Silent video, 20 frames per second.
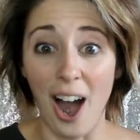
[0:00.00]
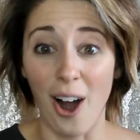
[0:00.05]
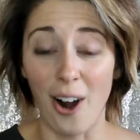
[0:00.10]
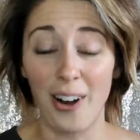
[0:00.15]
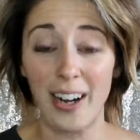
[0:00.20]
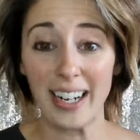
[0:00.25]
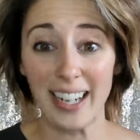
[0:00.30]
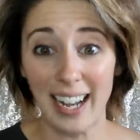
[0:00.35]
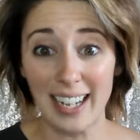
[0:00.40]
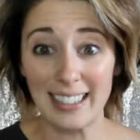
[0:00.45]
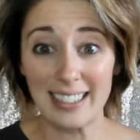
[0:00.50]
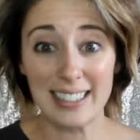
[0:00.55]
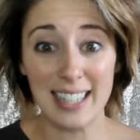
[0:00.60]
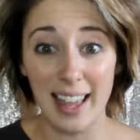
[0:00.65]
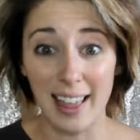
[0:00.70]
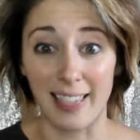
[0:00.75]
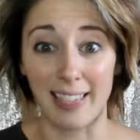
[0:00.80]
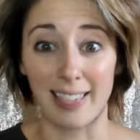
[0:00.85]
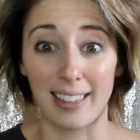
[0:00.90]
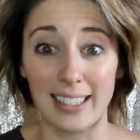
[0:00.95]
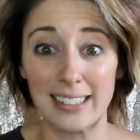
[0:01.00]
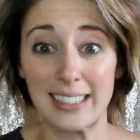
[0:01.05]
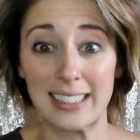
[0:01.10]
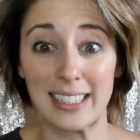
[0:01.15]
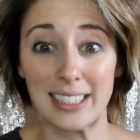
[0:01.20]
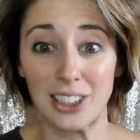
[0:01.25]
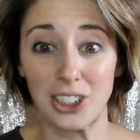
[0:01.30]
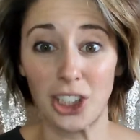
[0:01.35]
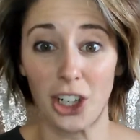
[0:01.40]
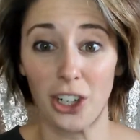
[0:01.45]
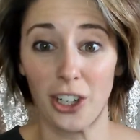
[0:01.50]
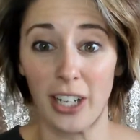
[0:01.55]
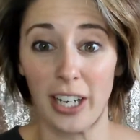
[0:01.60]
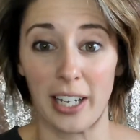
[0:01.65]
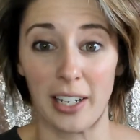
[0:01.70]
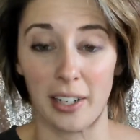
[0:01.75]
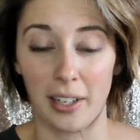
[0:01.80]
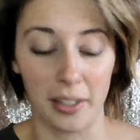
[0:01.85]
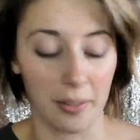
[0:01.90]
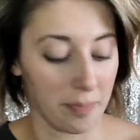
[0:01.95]
All right, guys, let's get
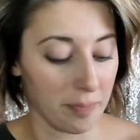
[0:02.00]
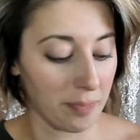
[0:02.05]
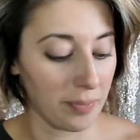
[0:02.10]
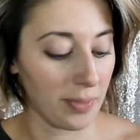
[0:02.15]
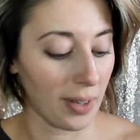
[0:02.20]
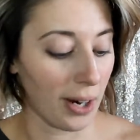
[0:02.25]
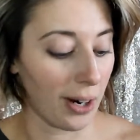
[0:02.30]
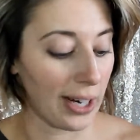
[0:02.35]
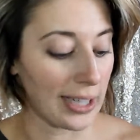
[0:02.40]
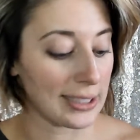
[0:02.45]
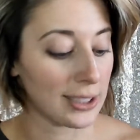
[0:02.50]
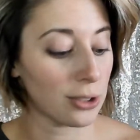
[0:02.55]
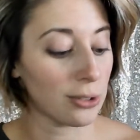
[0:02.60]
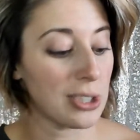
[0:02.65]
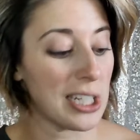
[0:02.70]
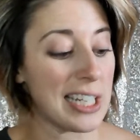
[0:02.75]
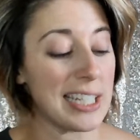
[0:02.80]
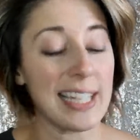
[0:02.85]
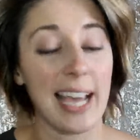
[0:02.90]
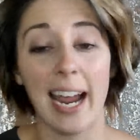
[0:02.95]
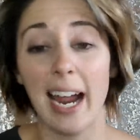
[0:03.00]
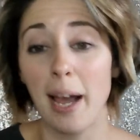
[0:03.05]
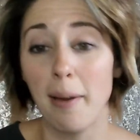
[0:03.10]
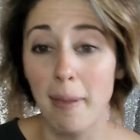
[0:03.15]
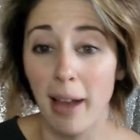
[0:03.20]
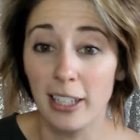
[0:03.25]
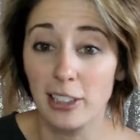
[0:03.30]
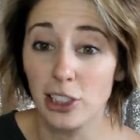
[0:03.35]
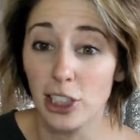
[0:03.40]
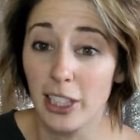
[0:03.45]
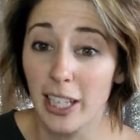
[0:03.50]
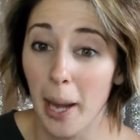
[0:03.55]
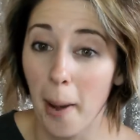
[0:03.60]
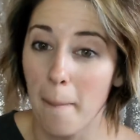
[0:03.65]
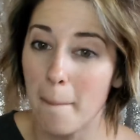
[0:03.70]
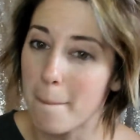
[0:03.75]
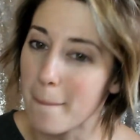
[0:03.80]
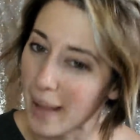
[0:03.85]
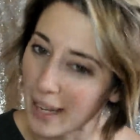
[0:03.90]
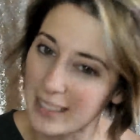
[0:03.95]
started. All right, so today I'm actually
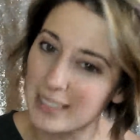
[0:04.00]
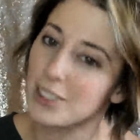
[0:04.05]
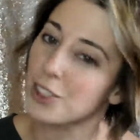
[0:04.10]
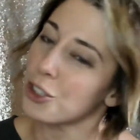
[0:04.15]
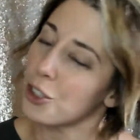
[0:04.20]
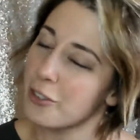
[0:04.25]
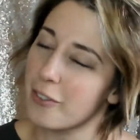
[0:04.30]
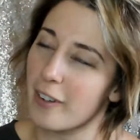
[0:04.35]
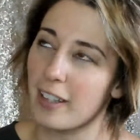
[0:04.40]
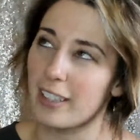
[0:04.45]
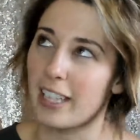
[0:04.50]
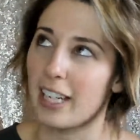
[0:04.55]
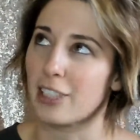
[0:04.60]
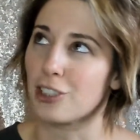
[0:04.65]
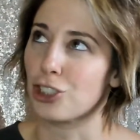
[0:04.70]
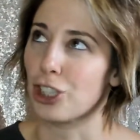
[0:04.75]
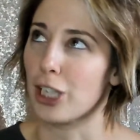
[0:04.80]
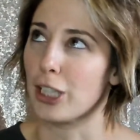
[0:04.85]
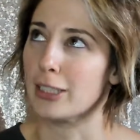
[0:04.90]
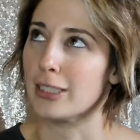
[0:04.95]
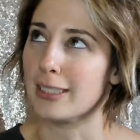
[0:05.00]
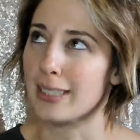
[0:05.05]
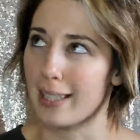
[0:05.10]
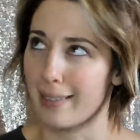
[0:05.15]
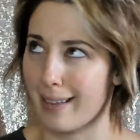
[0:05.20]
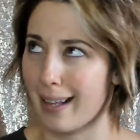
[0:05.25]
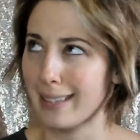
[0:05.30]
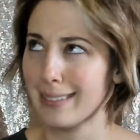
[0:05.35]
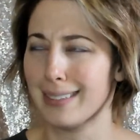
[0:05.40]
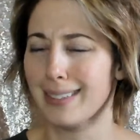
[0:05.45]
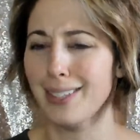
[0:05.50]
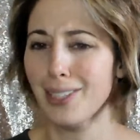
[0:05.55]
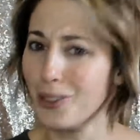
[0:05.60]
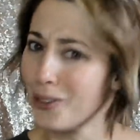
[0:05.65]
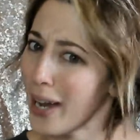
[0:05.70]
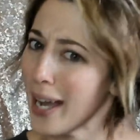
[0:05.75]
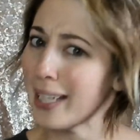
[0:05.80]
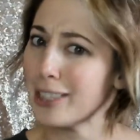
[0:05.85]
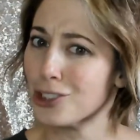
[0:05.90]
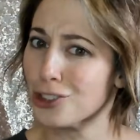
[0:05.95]
gonna mix two foundations, and that's a little
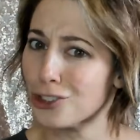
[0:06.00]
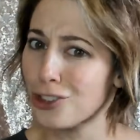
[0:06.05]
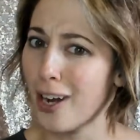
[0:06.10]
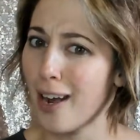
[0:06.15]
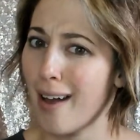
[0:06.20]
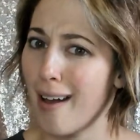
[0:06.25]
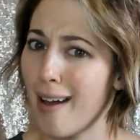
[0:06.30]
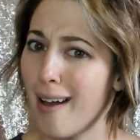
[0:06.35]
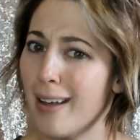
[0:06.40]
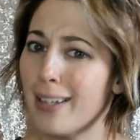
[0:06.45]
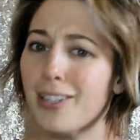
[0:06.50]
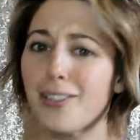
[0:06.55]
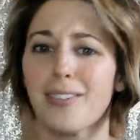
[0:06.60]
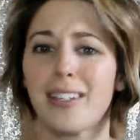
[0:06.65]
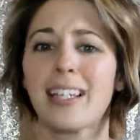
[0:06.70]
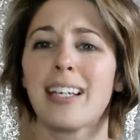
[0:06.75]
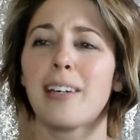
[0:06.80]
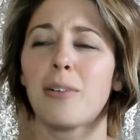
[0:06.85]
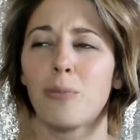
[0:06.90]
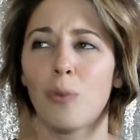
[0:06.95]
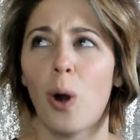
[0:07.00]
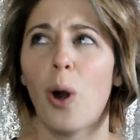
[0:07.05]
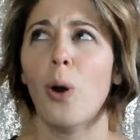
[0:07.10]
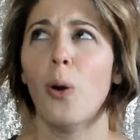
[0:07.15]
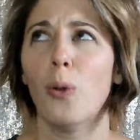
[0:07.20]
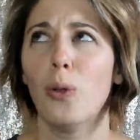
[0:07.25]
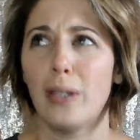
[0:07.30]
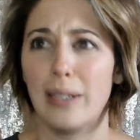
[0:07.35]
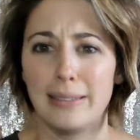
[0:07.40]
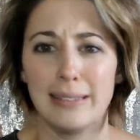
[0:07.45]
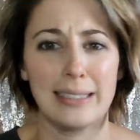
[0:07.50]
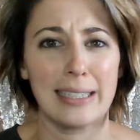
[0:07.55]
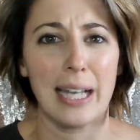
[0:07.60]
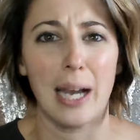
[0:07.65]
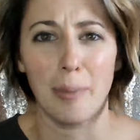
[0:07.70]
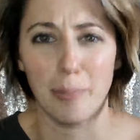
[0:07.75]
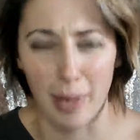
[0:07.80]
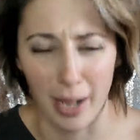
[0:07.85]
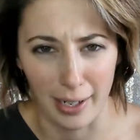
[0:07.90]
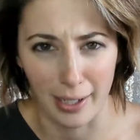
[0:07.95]
extra. You're thinking, well, Lindsay,
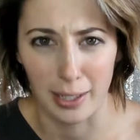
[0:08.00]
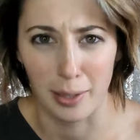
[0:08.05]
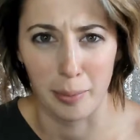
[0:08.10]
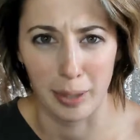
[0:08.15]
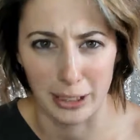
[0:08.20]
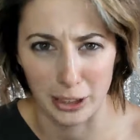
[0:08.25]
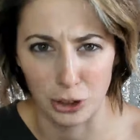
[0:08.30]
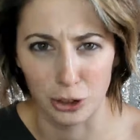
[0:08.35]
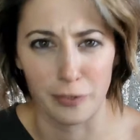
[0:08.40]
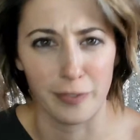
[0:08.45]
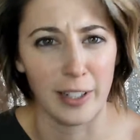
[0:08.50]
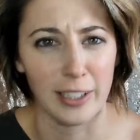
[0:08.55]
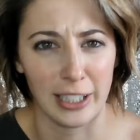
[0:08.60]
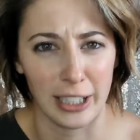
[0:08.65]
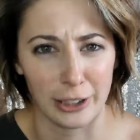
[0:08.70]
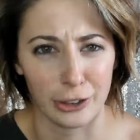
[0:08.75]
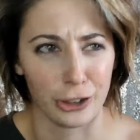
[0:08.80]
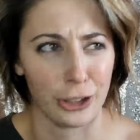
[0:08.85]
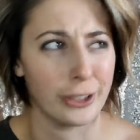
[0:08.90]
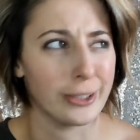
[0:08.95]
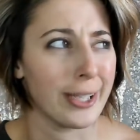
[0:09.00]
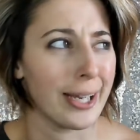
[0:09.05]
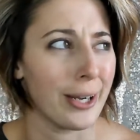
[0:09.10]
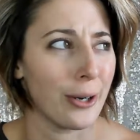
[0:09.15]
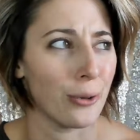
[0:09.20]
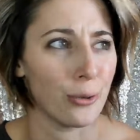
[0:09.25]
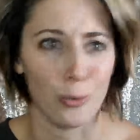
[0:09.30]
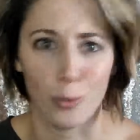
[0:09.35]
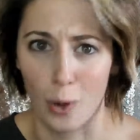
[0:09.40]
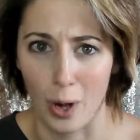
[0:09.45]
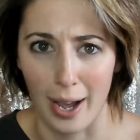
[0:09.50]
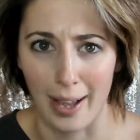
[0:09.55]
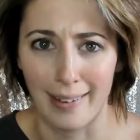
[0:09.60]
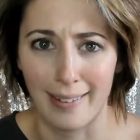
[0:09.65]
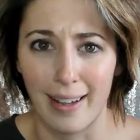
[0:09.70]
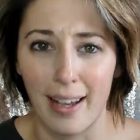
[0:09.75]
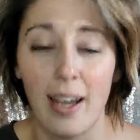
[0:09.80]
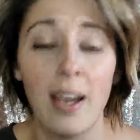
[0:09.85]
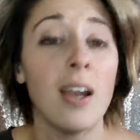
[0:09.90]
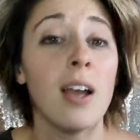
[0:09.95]
I'm not gonna mix two foundations. I own
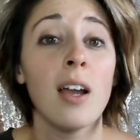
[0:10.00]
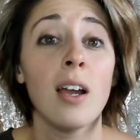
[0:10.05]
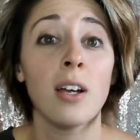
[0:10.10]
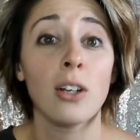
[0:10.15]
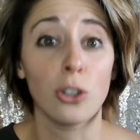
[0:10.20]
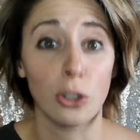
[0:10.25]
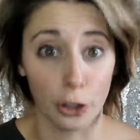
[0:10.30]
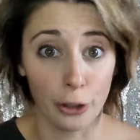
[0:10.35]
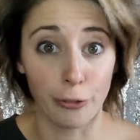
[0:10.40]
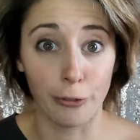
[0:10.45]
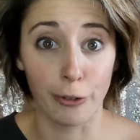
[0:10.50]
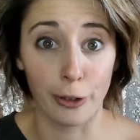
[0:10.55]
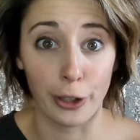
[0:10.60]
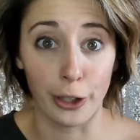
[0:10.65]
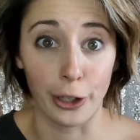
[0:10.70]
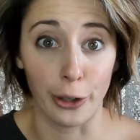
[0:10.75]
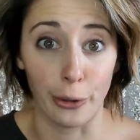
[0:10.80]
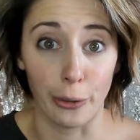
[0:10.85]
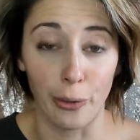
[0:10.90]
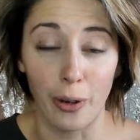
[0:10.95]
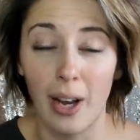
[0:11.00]
one. Good for you.